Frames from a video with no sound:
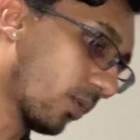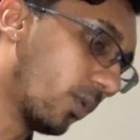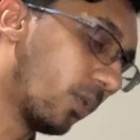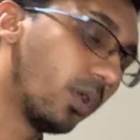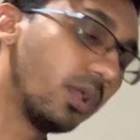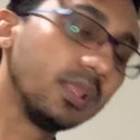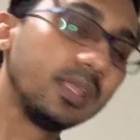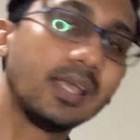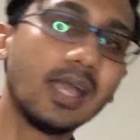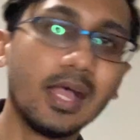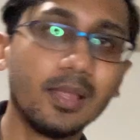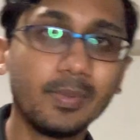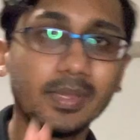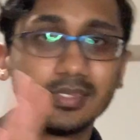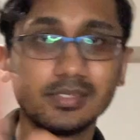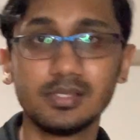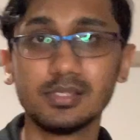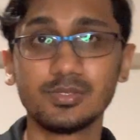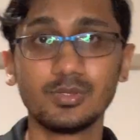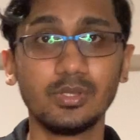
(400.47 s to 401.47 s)
all the guard
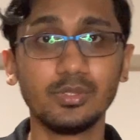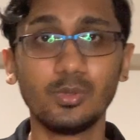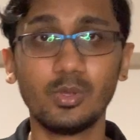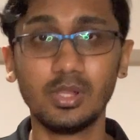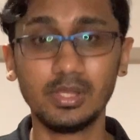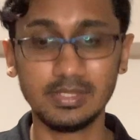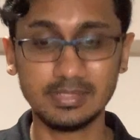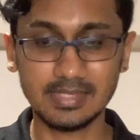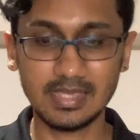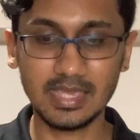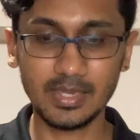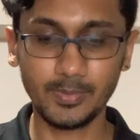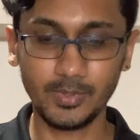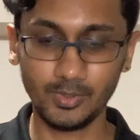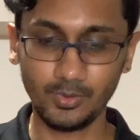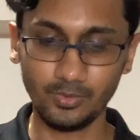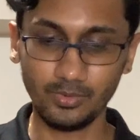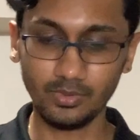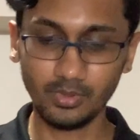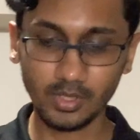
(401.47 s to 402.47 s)
petals on all the time,
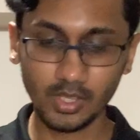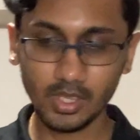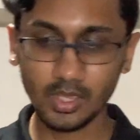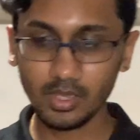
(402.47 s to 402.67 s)
you know.